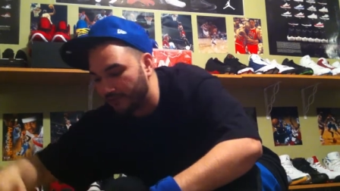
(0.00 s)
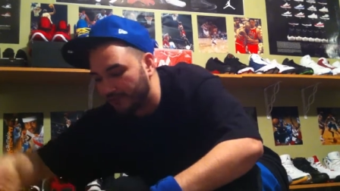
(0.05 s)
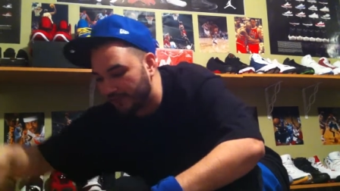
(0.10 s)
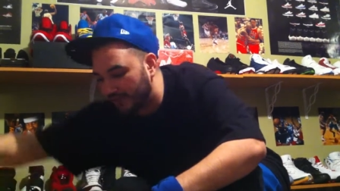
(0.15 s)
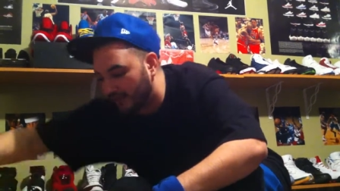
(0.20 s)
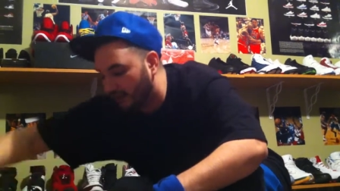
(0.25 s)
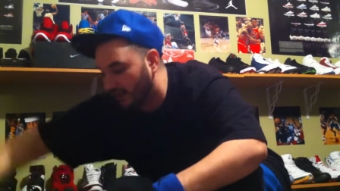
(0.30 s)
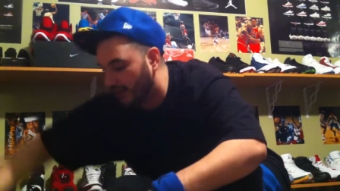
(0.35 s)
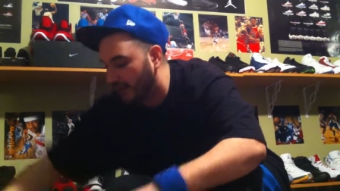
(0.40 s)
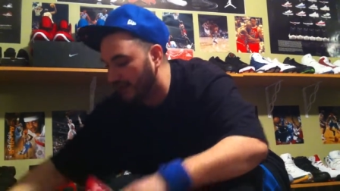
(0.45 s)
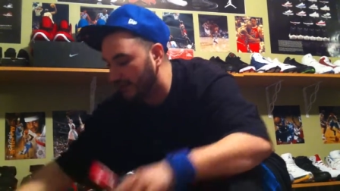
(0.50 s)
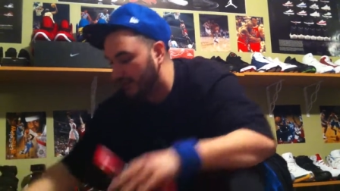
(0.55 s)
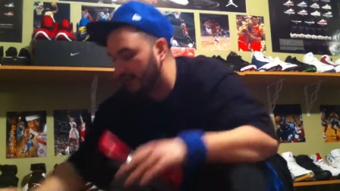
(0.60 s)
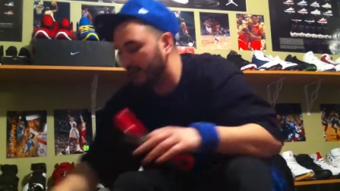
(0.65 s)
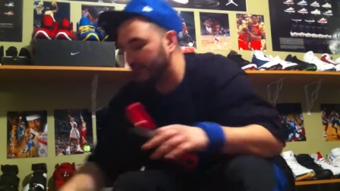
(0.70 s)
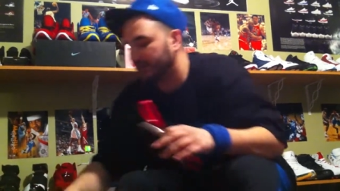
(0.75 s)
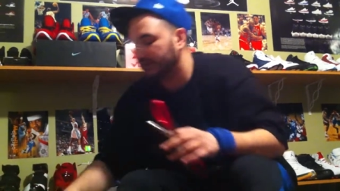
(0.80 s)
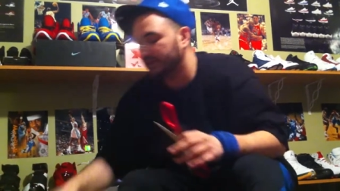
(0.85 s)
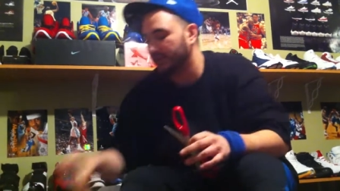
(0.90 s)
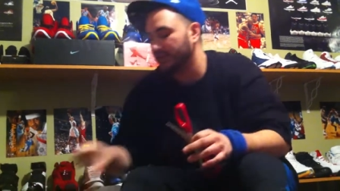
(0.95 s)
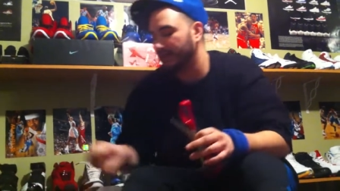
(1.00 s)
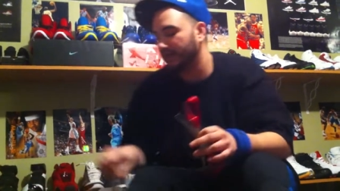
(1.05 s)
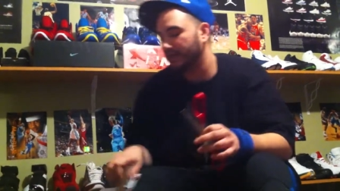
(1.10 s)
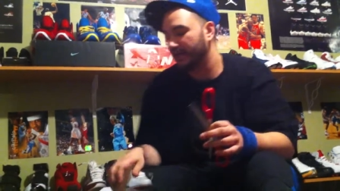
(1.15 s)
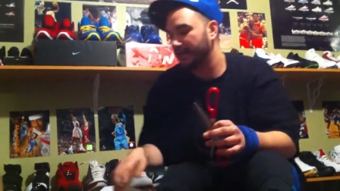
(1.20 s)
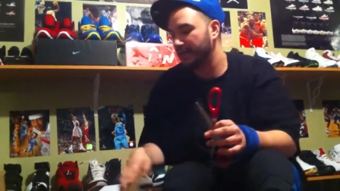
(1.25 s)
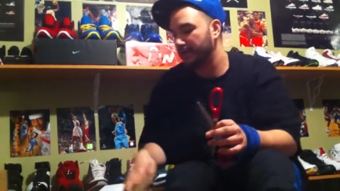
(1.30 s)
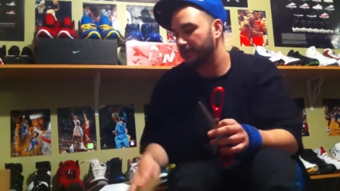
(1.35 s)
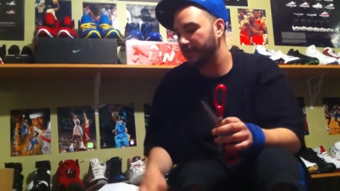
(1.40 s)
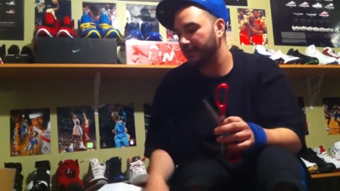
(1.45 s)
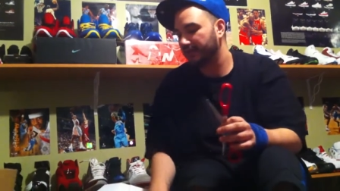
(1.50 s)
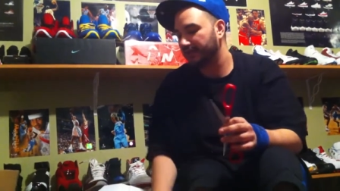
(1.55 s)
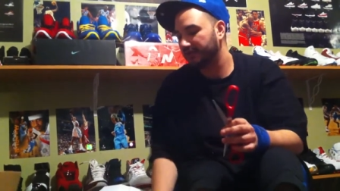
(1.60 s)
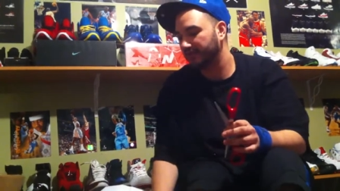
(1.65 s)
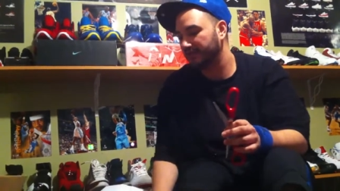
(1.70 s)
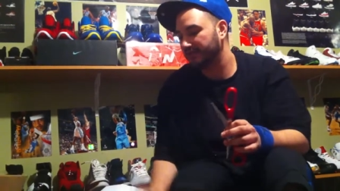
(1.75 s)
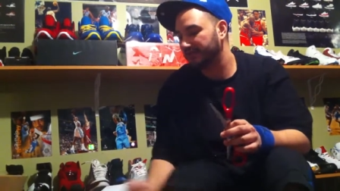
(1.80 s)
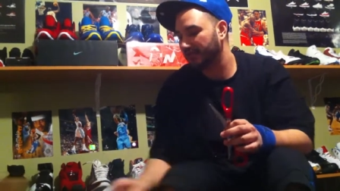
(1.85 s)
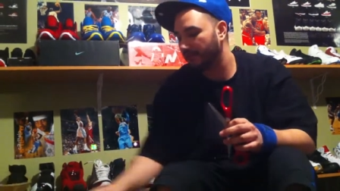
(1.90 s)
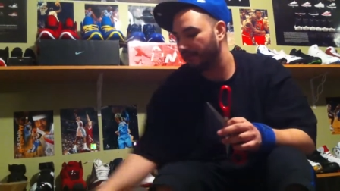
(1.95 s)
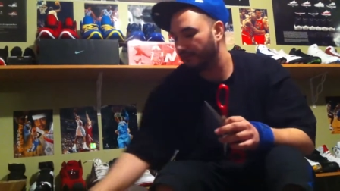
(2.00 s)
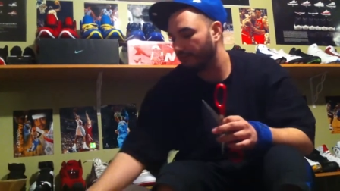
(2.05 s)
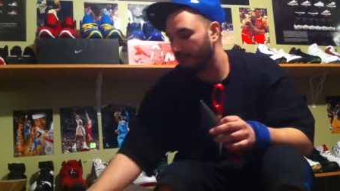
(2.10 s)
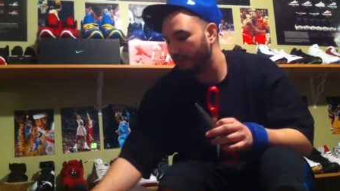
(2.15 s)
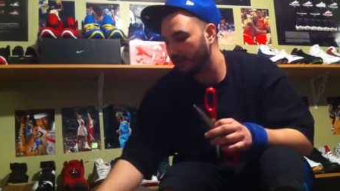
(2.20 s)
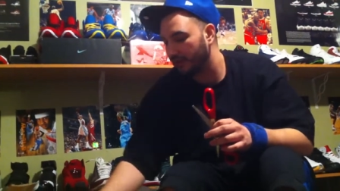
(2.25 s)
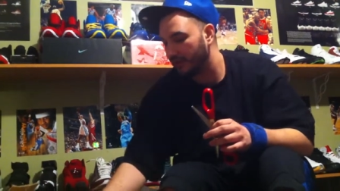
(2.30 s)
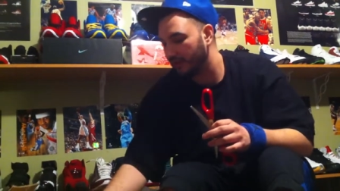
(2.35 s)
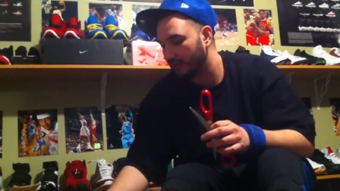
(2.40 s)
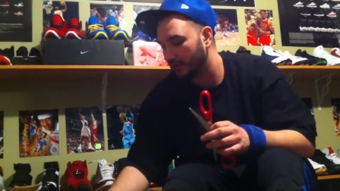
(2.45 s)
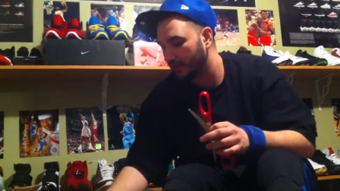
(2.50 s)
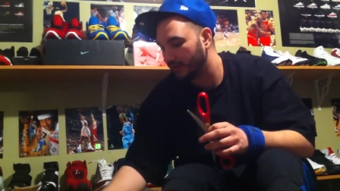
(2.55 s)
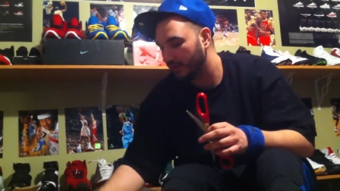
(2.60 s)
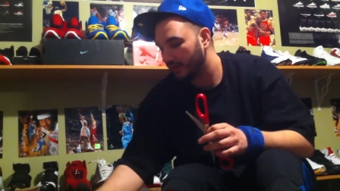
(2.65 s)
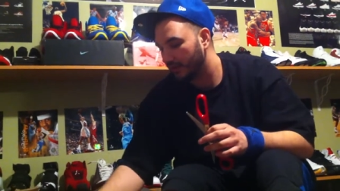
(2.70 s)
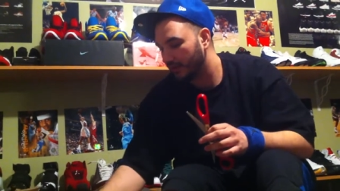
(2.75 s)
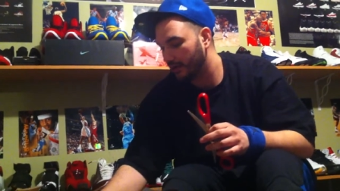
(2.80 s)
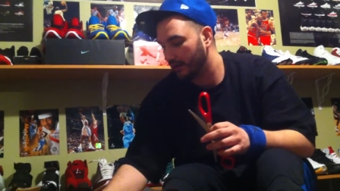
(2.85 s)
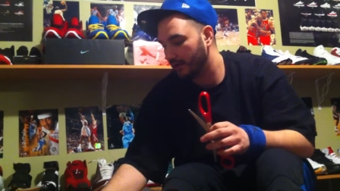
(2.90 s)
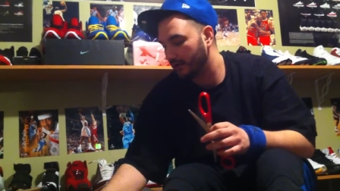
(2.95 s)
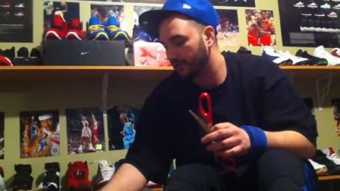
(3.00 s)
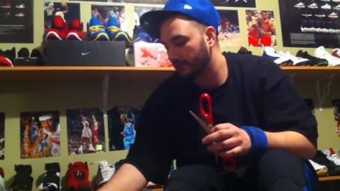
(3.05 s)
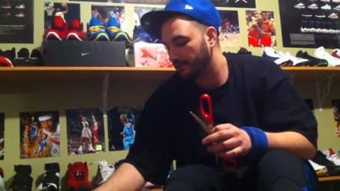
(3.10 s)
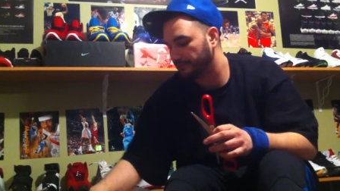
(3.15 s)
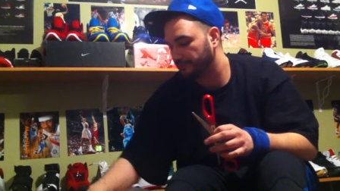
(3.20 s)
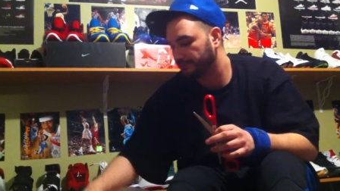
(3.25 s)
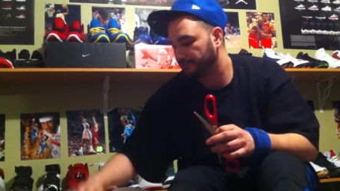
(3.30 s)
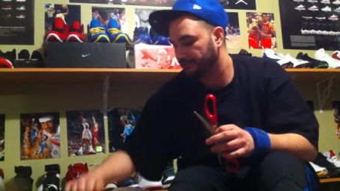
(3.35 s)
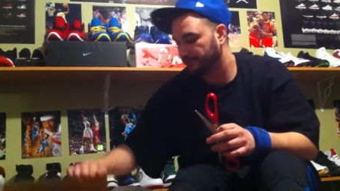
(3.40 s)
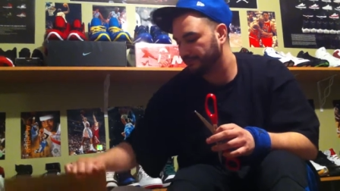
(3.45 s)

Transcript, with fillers: him a deal on these. He picked these up for me. Um,